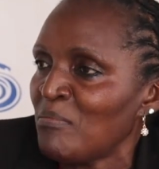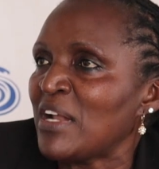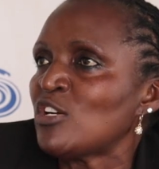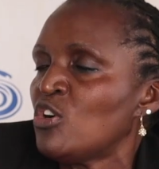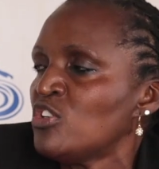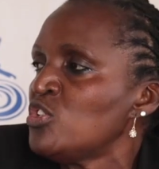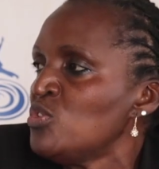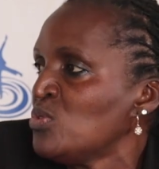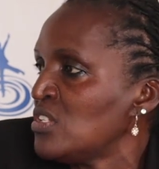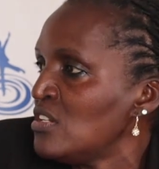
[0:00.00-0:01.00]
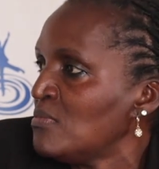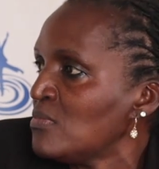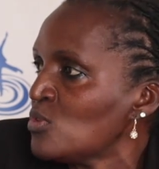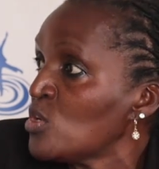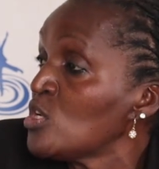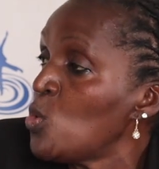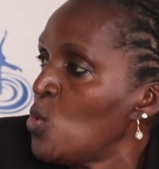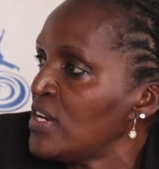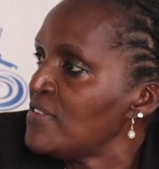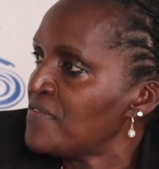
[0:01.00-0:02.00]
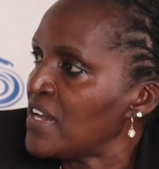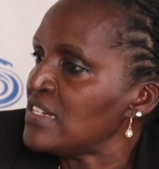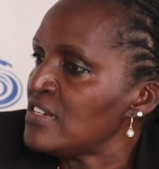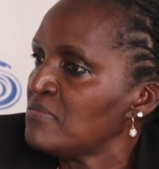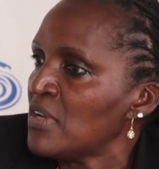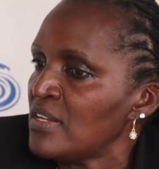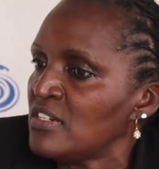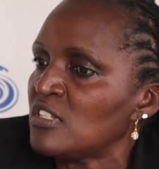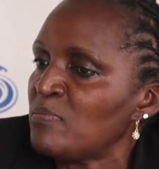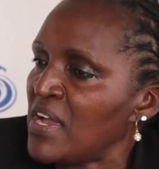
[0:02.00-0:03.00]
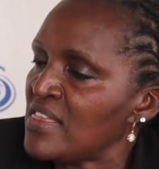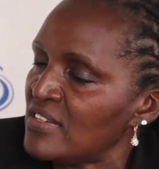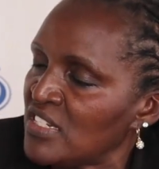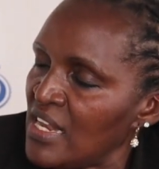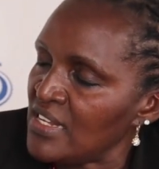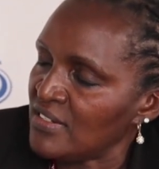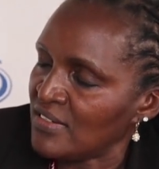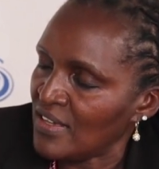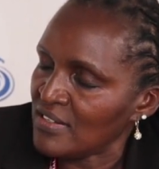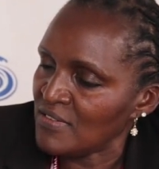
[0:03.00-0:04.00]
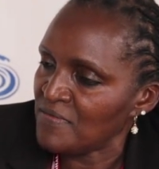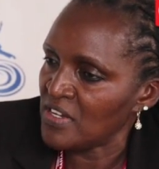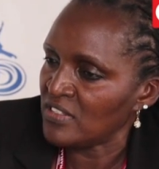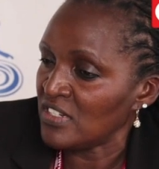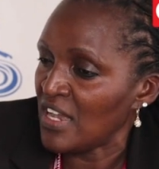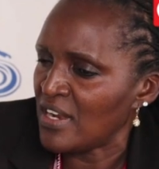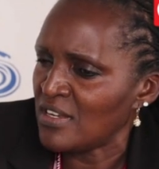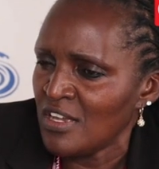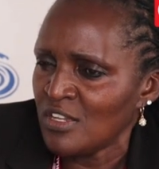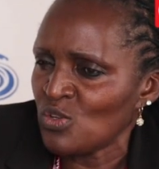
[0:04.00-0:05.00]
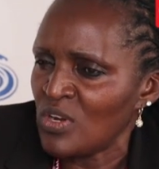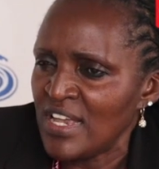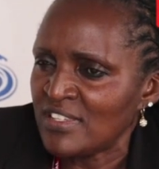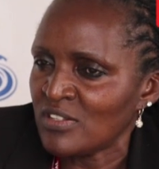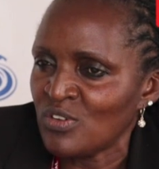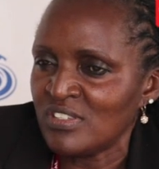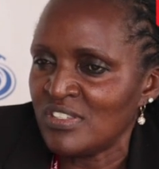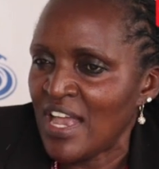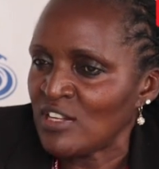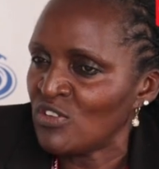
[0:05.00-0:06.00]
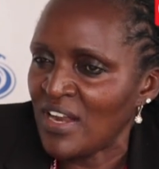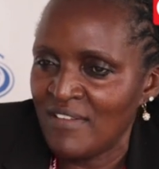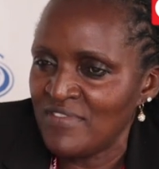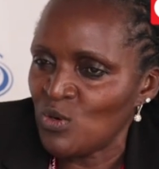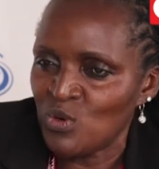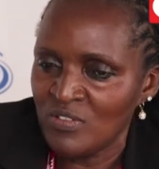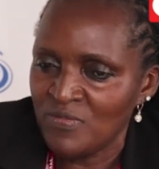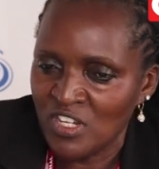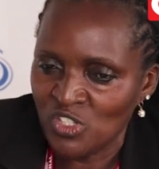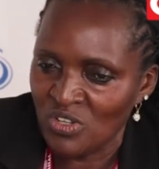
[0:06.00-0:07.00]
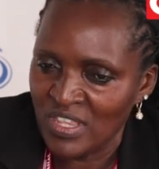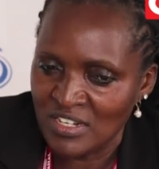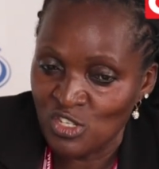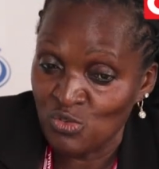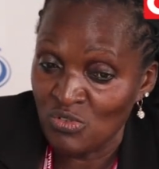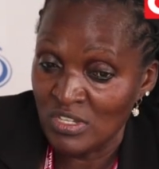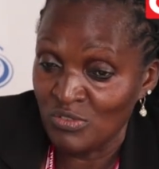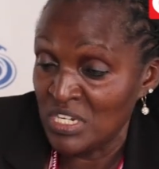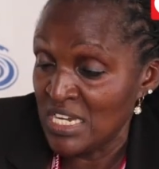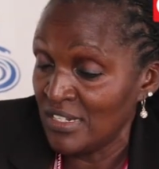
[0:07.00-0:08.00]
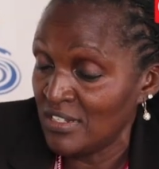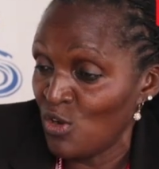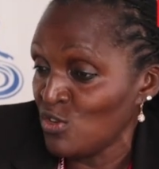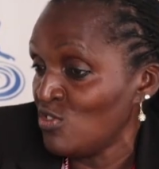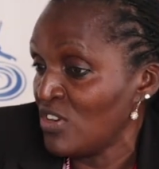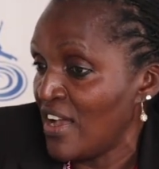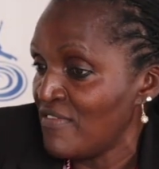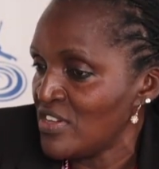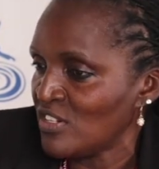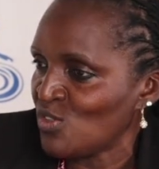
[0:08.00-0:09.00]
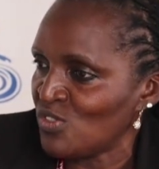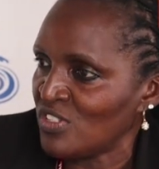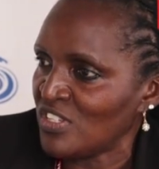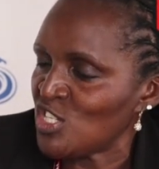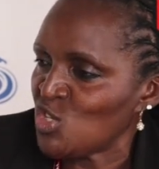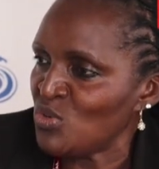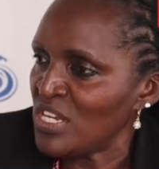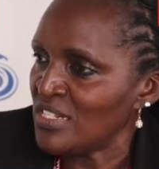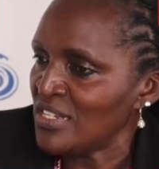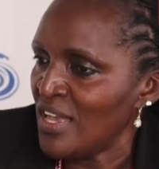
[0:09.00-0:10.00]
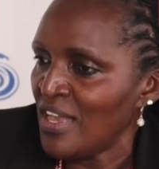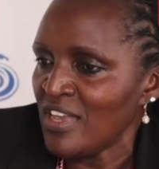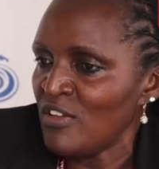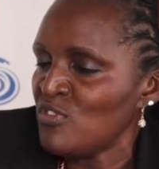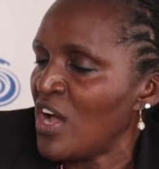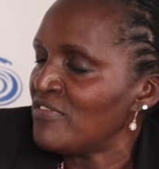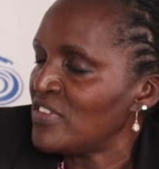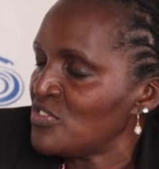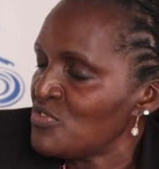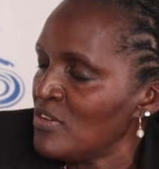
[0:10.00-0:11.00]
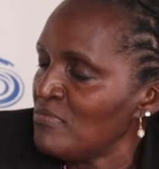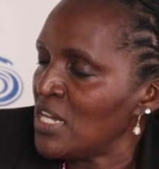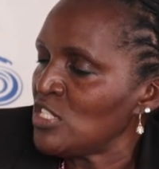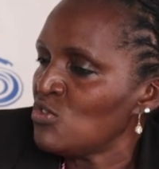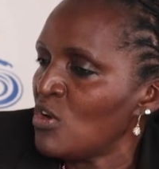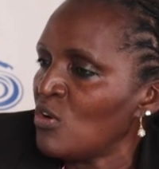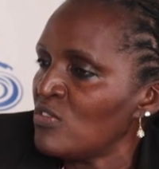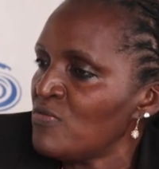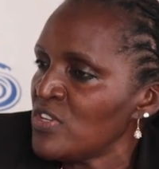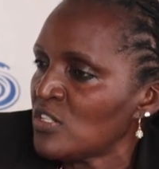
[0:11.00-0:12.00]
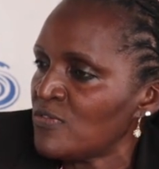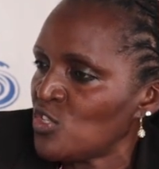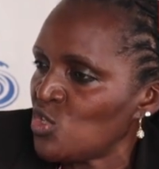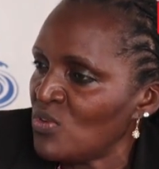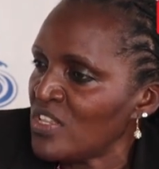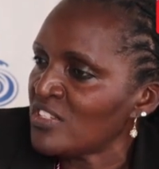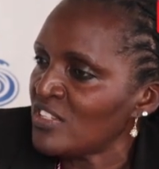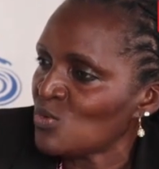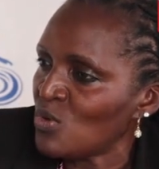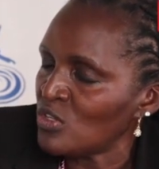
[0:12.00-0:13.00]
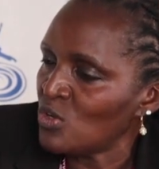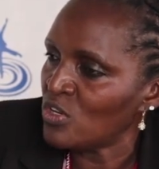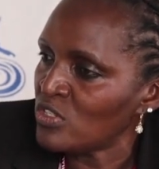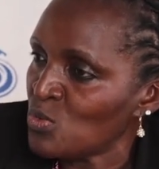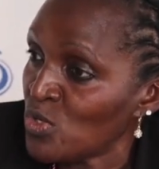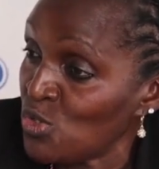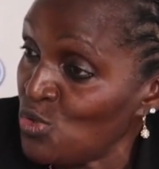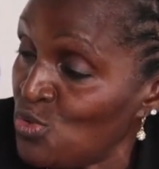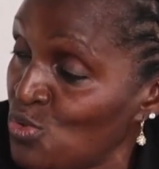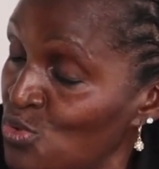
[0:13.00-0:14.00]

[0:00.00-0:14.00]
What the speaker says: But God used him. So he qualified him despite the challenges that he felt he had. So let's not say I don't have the qualification that you need, or you don't have the resources that you need. If you have a dream and you're convinced for sure this is what God wants you to